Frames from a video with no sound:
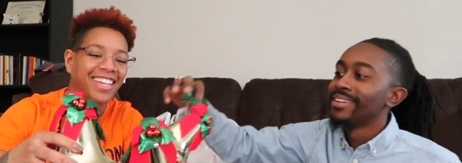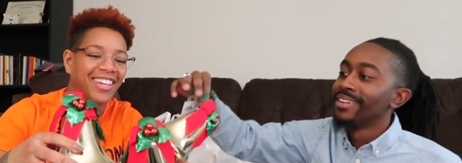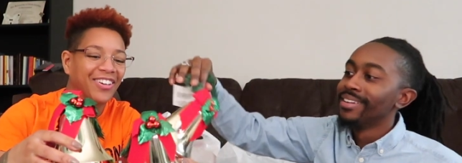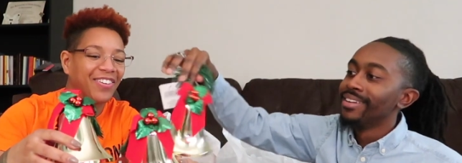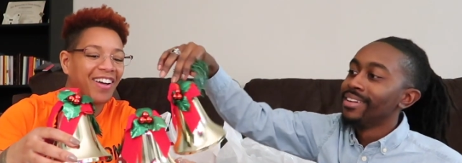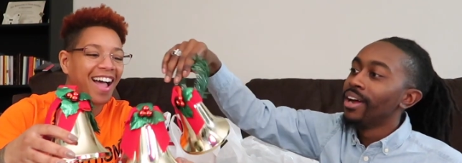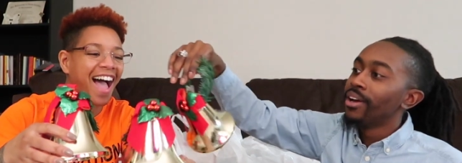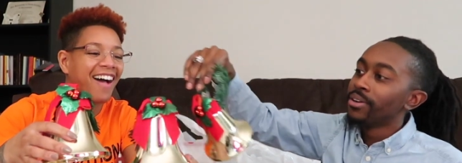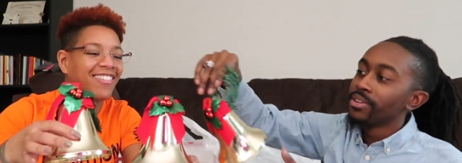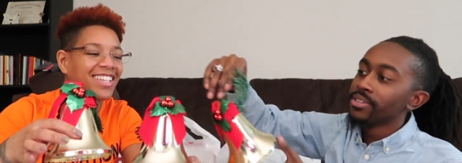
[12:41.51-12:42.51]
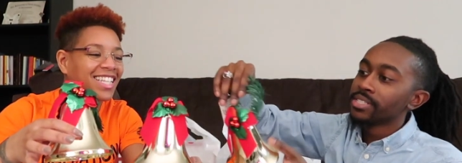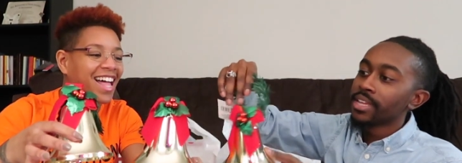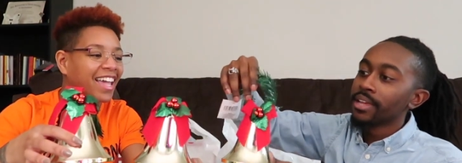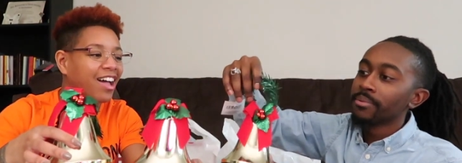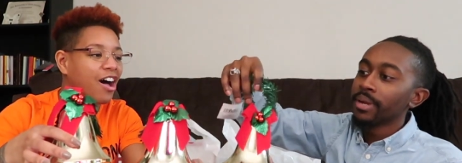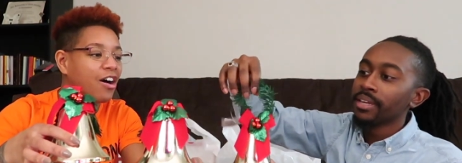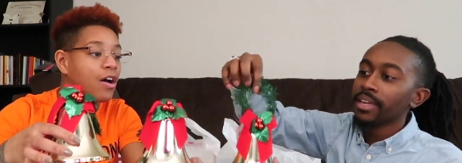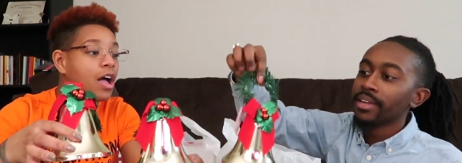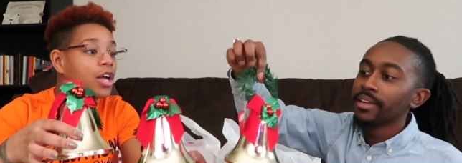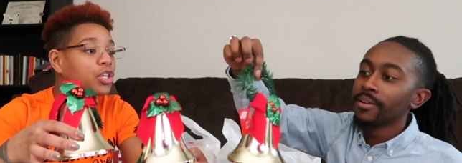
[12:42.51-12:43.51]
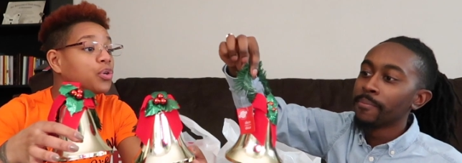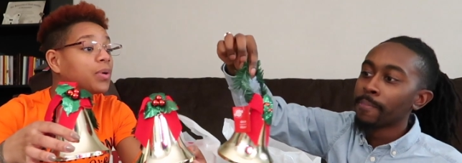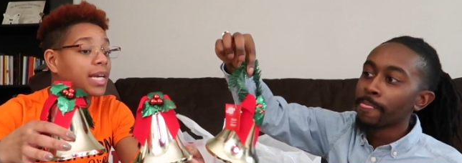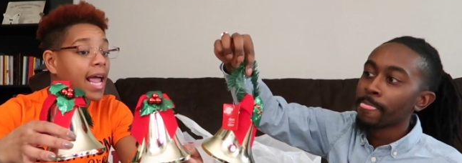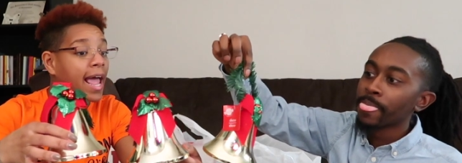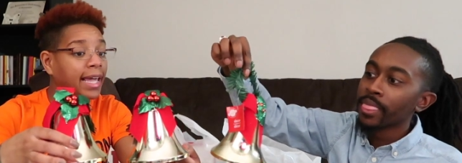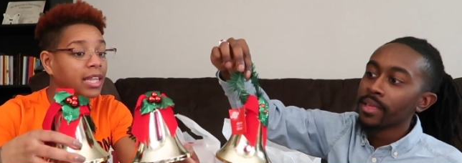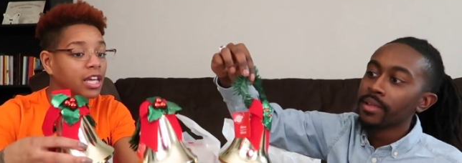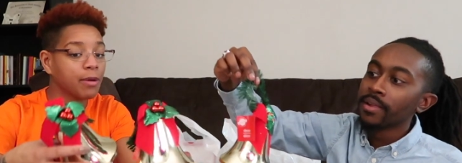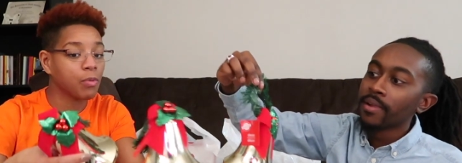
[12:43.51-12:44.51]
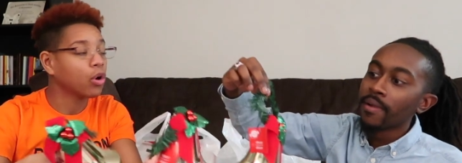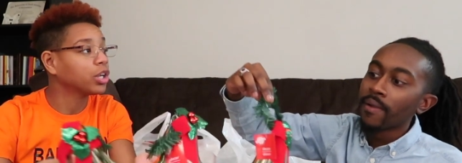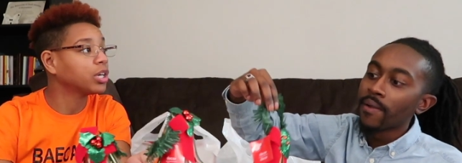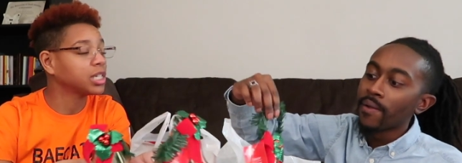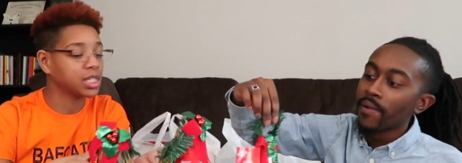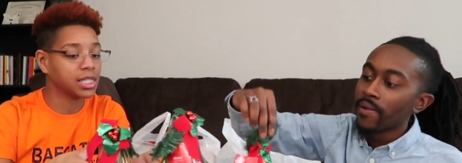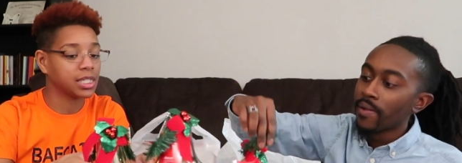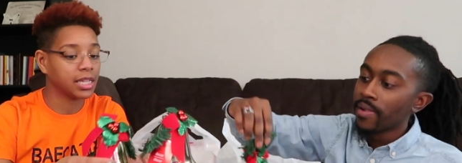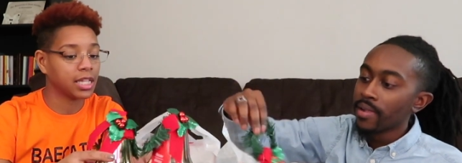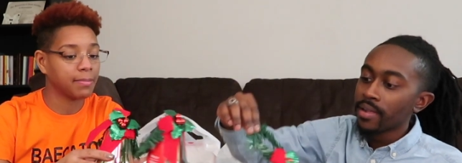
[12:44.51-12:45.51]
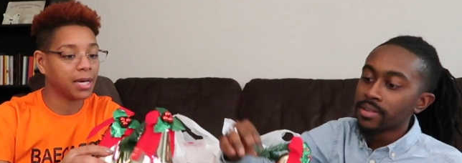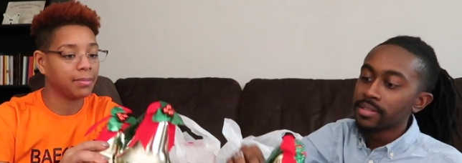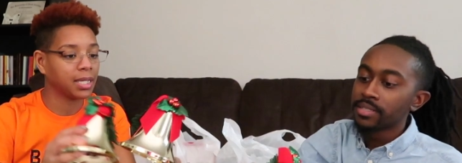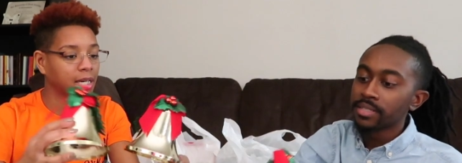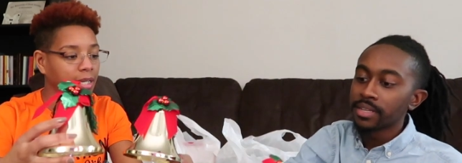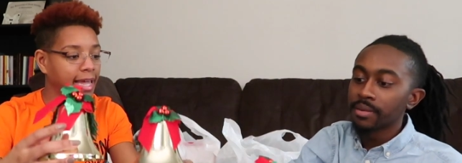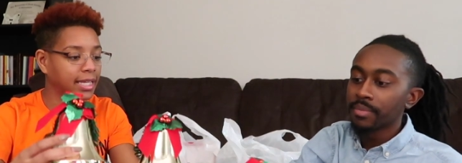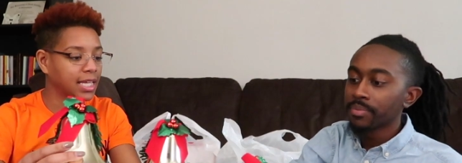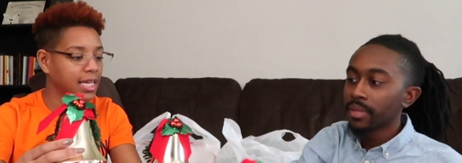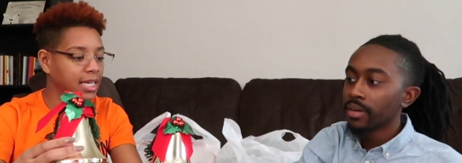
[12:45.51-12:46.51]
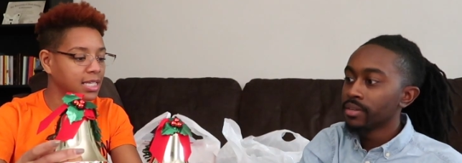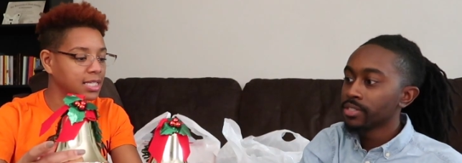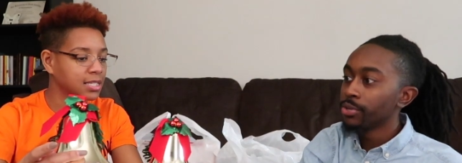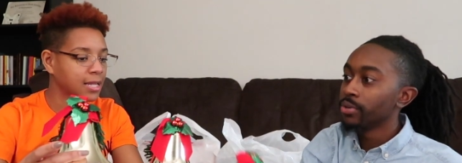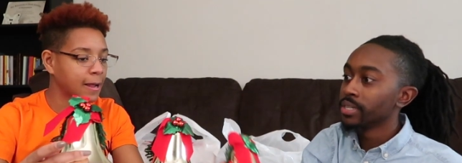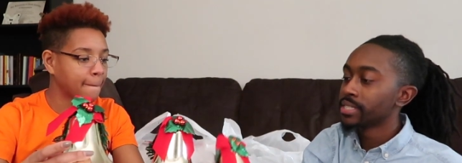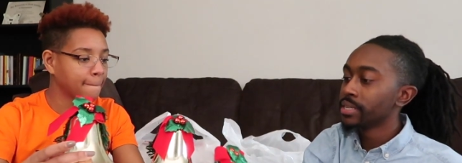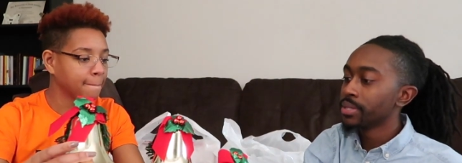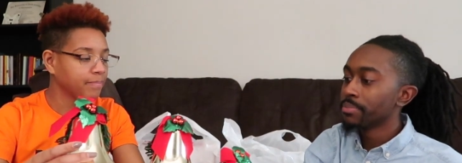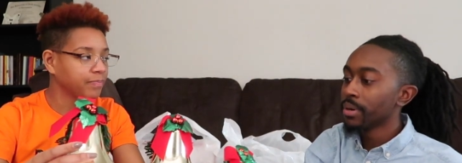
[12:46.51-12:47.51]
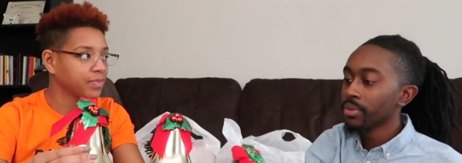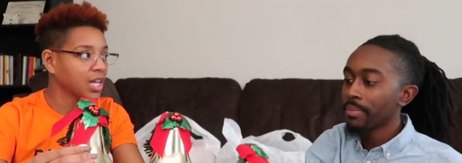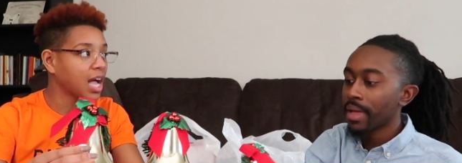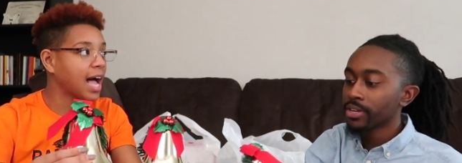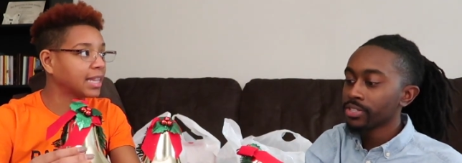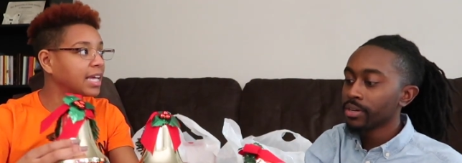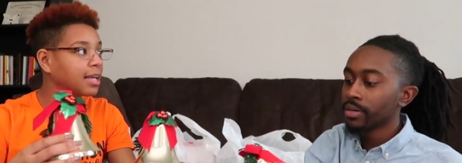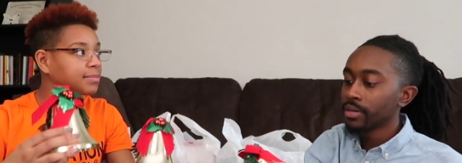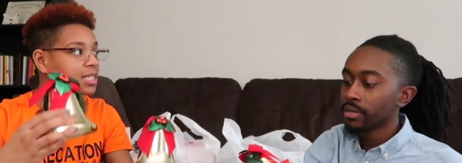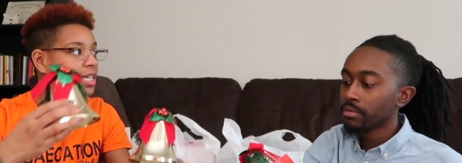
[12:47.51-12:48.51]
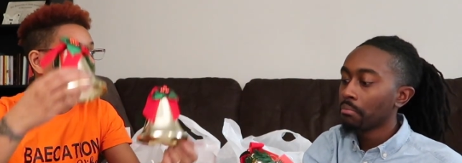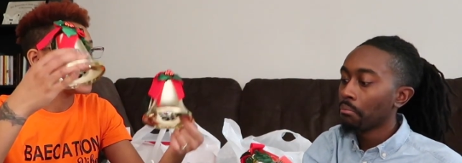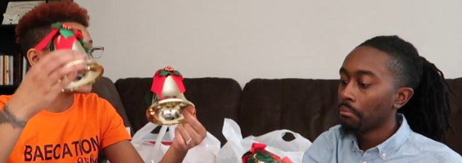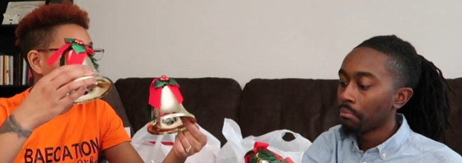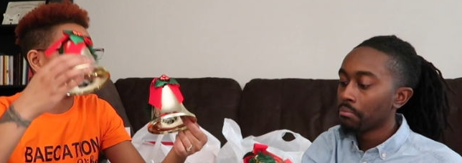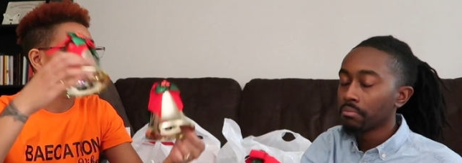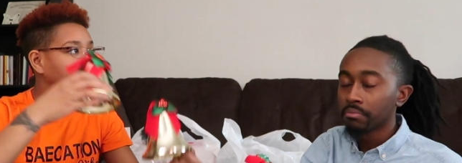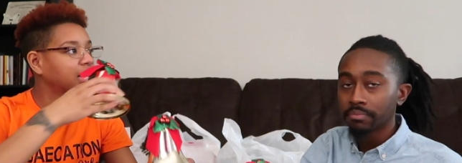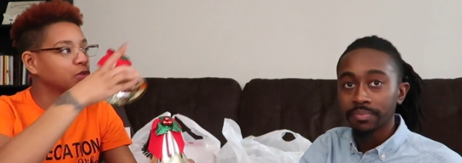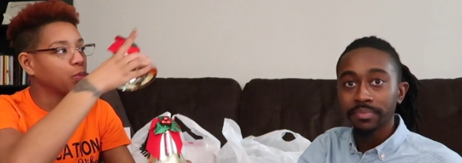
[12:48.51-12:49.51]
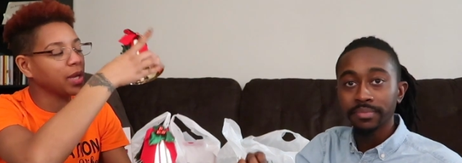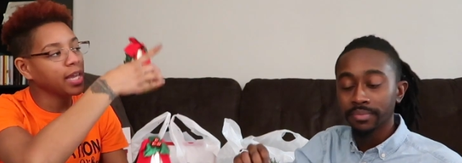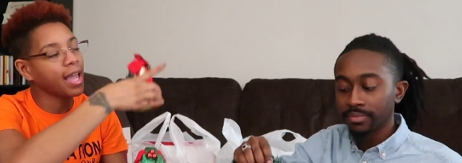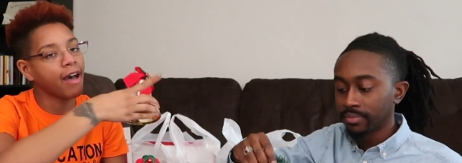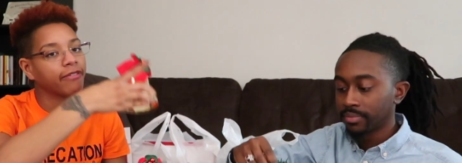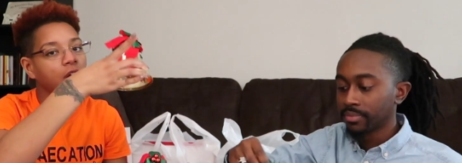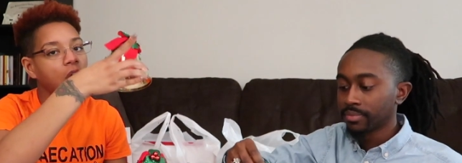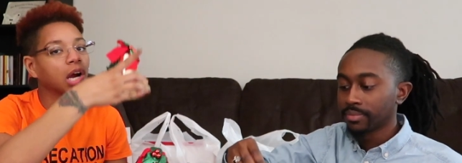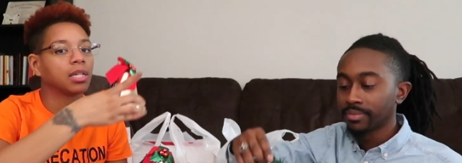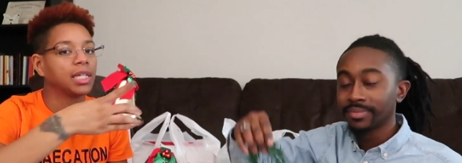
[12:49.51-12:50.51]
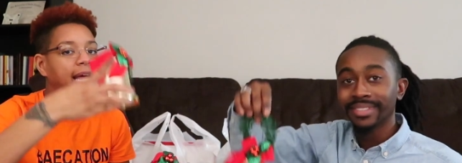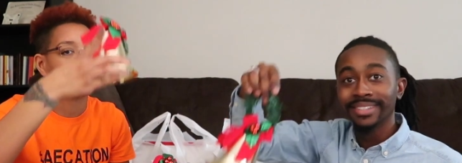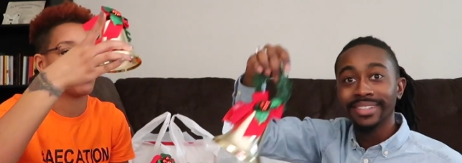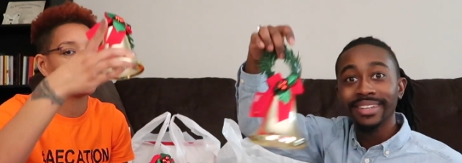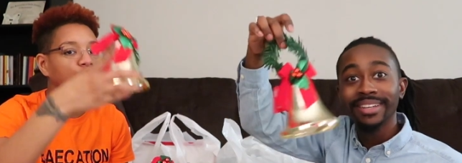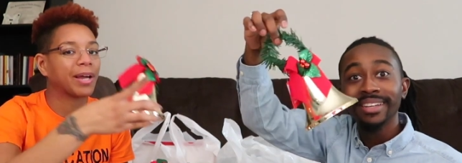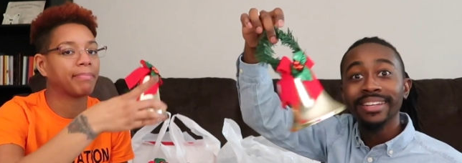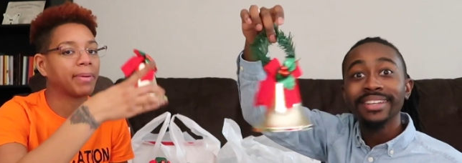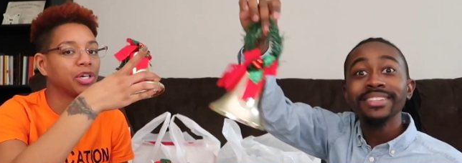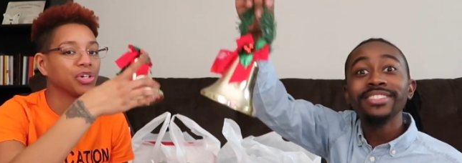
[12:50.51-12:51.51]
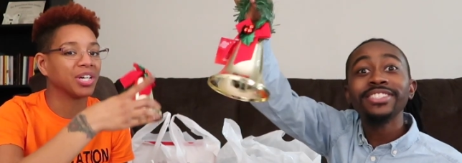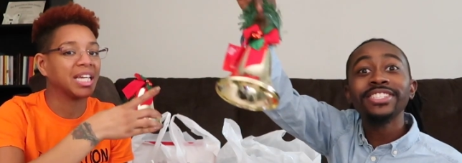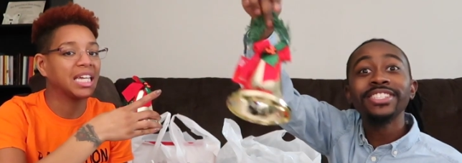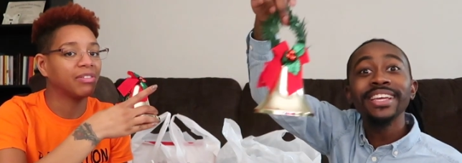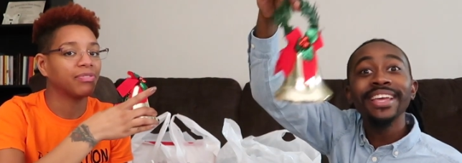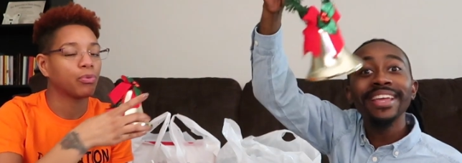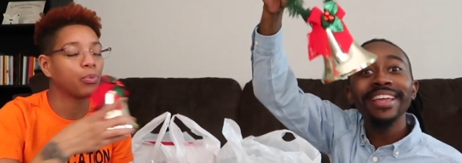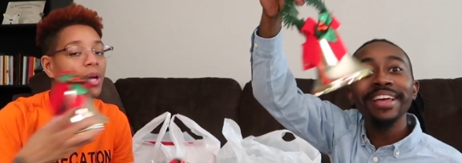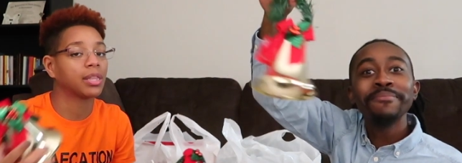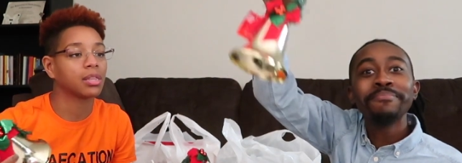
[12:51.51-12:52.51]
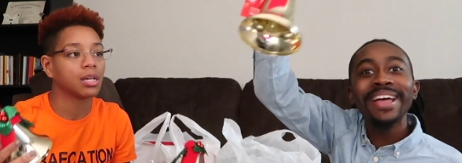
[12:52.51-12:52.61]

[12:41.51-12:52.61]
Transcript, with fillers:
Speaker 1: cute. Oh, I was like, like oh, that. you could hang them or you could just sit them up there sit like up this. There. So
Speaker 2: you're gonna sit them on the banister?
Speaker 1: I think I'm just gonna sit them because we have garland that we drape underneath jingle with,